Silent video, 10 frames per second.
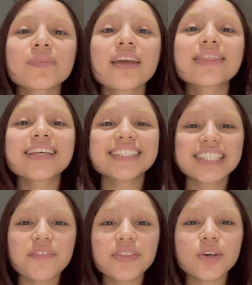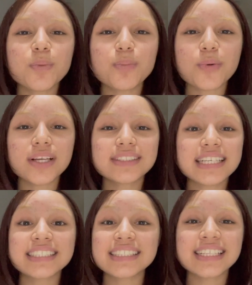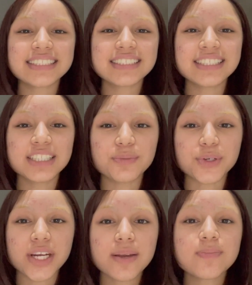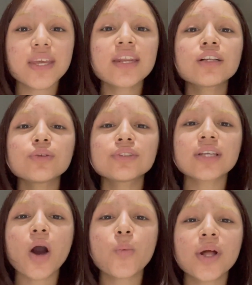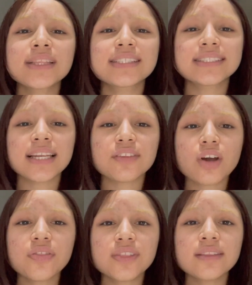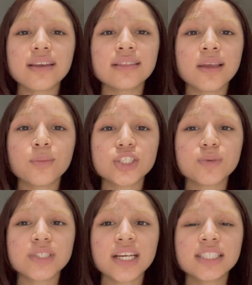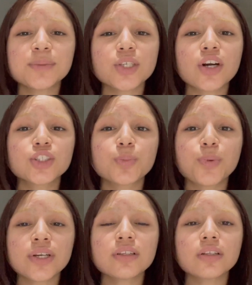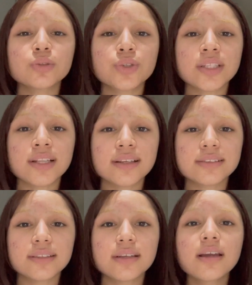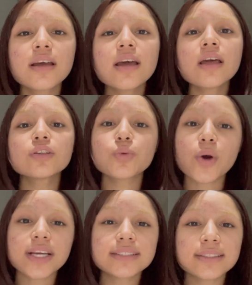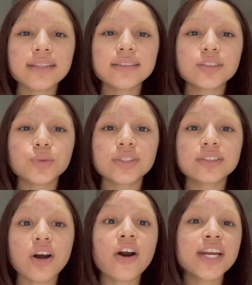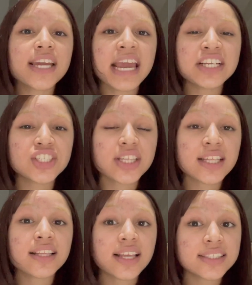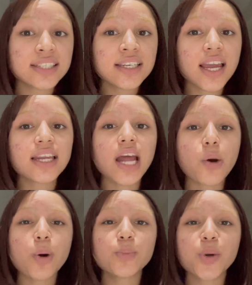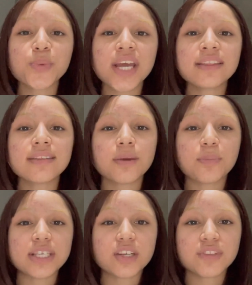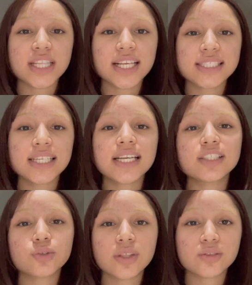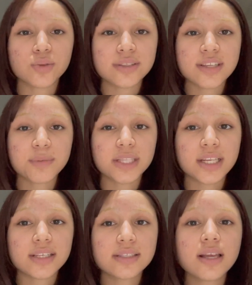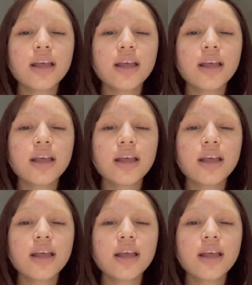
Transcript: The seventh component is lesson delivery. It includes how well the stated content and language objectives are supported during the lesson, to what extent students are engaged in the lesson, and how appropriate the pace of the lesson is to the students' abilities.